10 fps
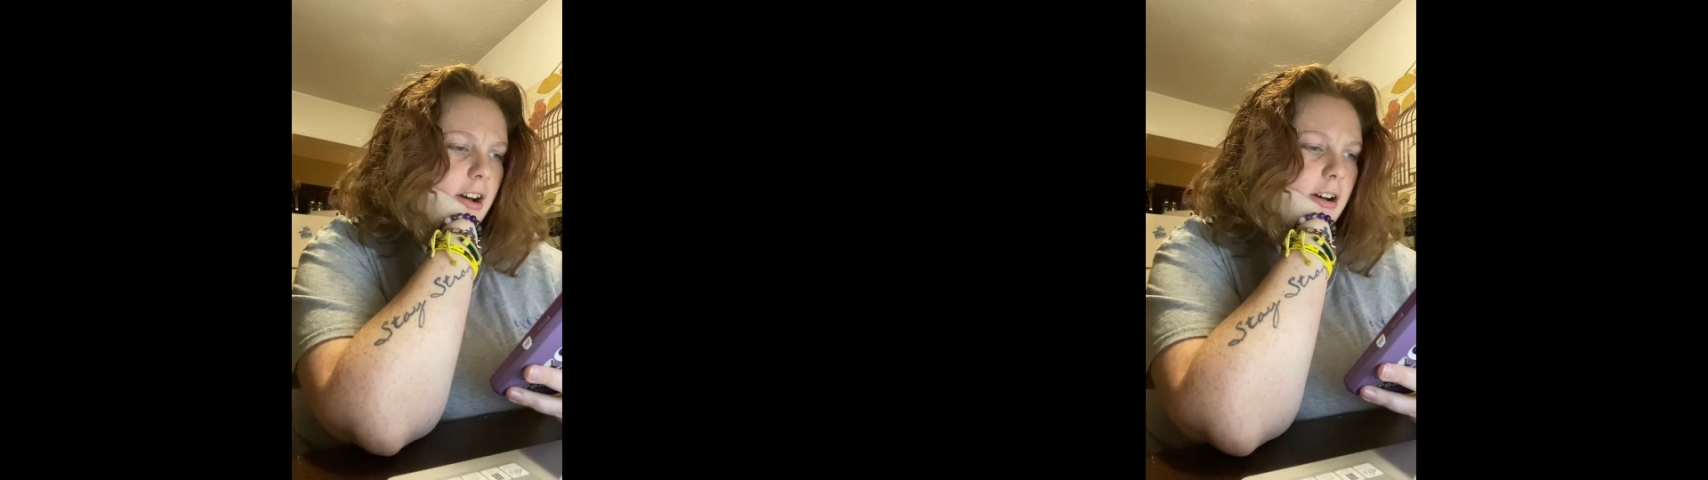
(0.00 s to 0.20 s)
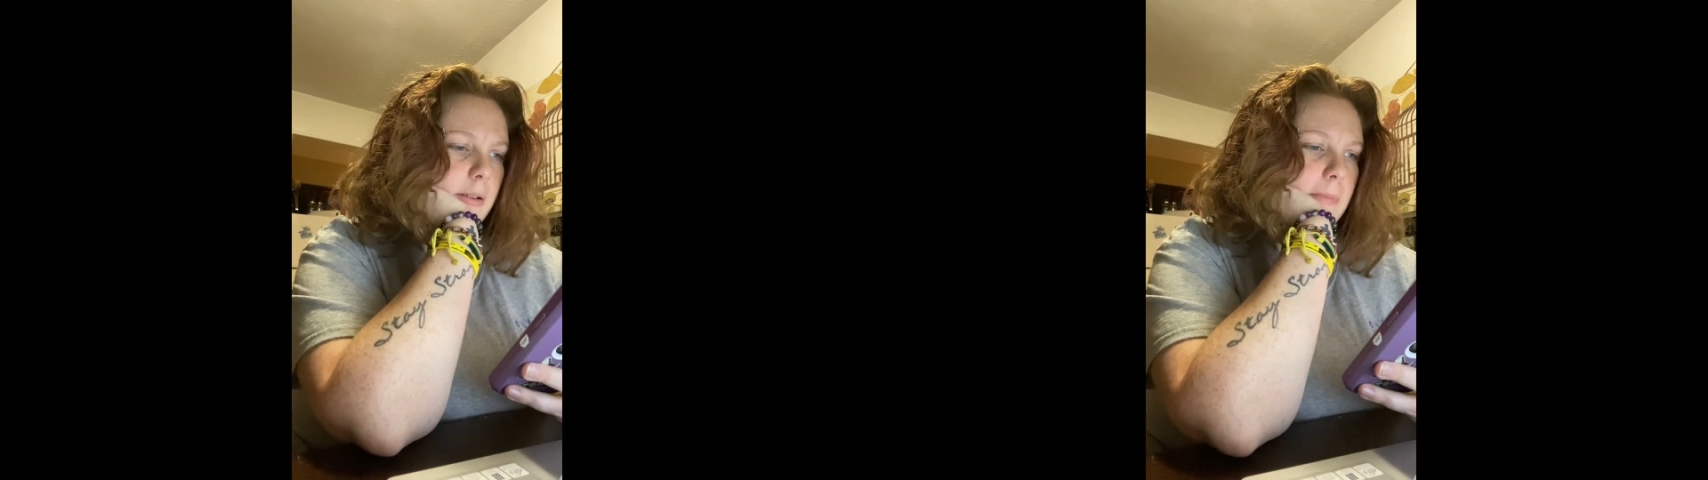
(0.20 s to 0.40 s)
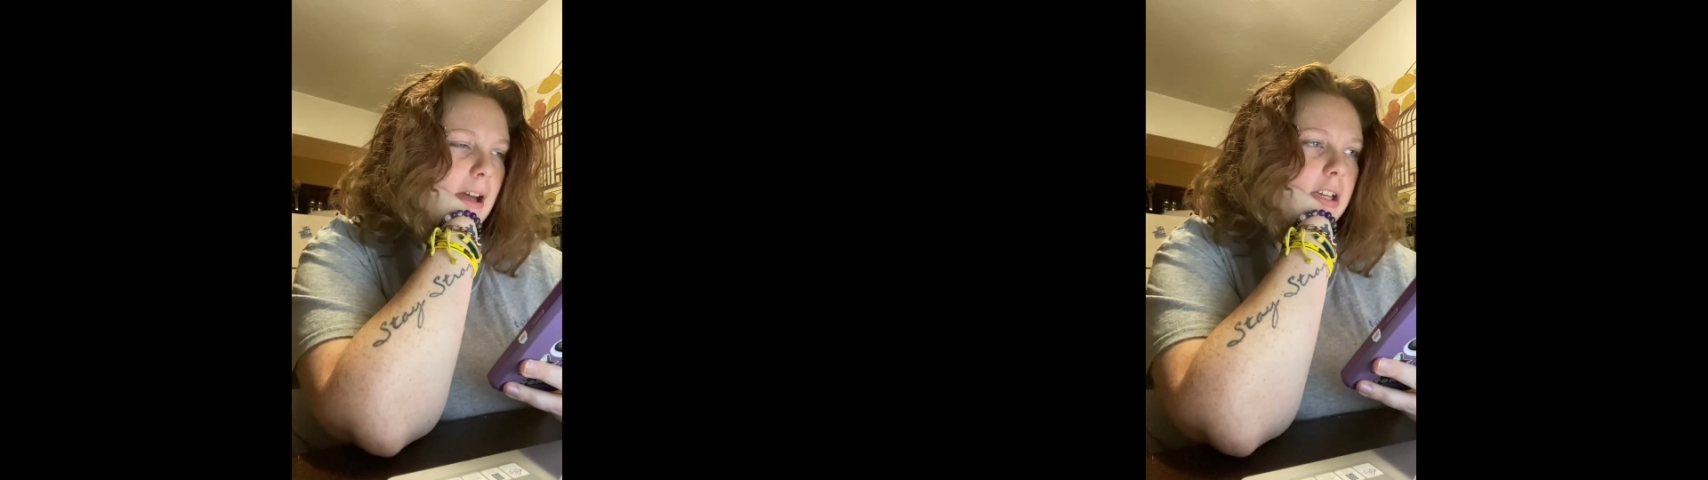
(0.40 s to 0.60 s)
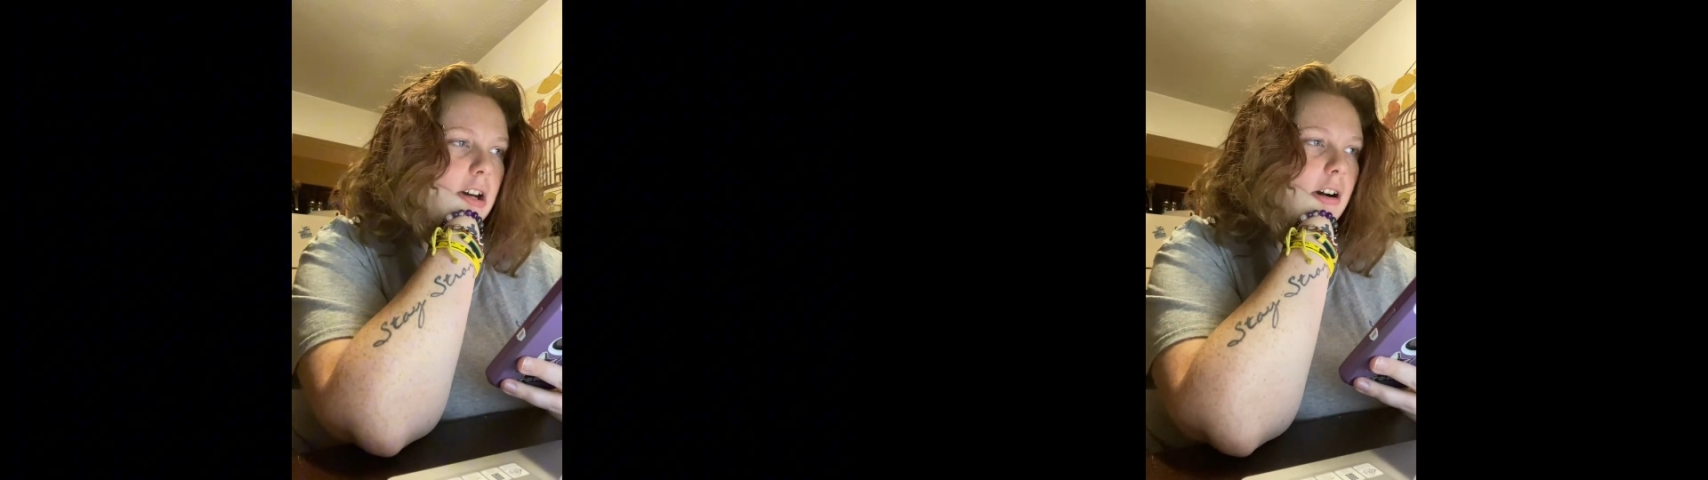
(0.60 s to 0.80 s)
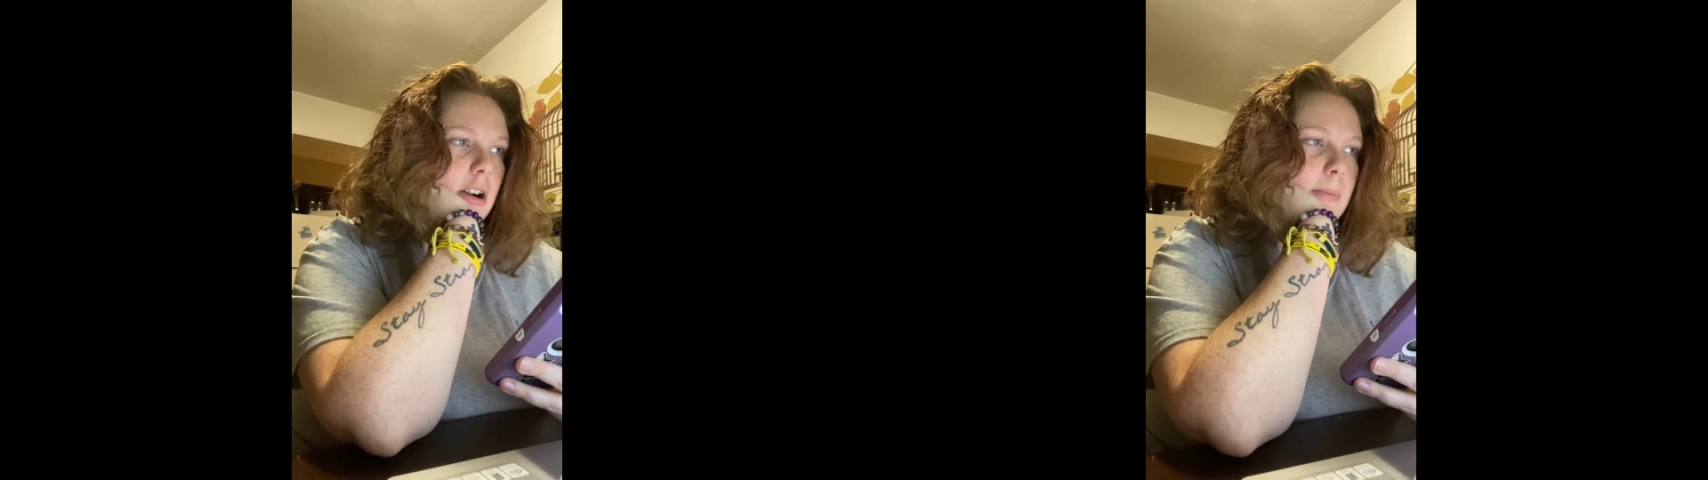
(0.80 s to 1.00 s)
My
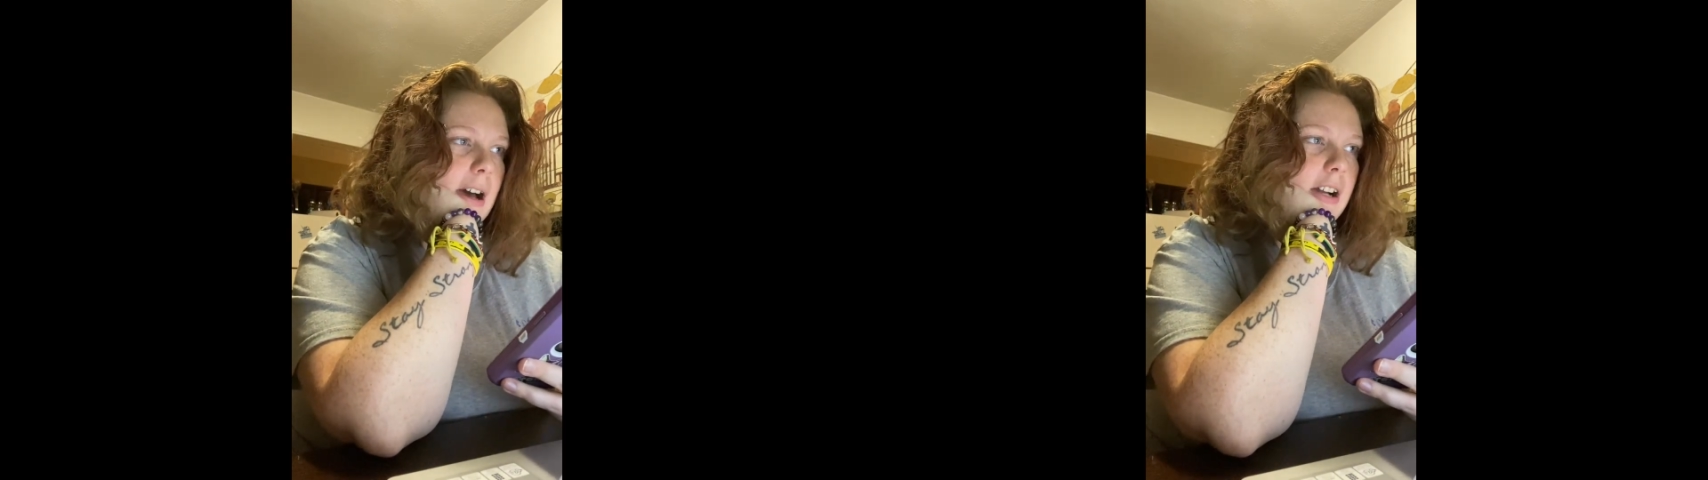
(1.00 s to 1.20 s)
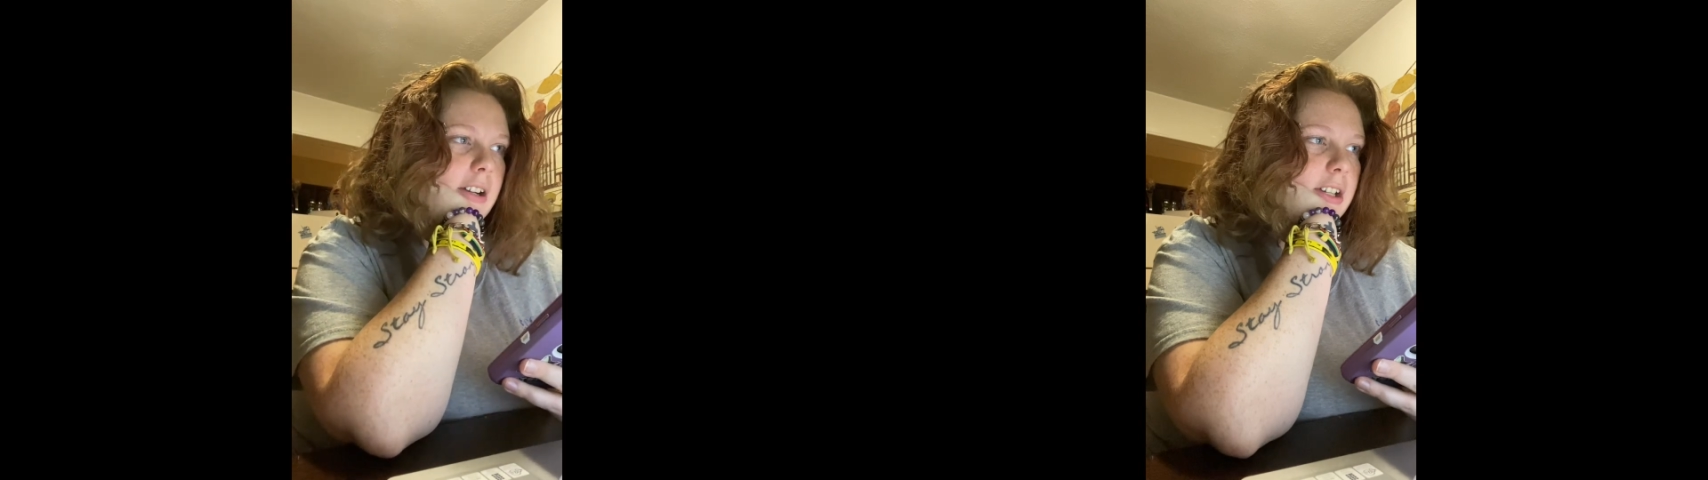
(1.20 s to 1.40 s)
car battery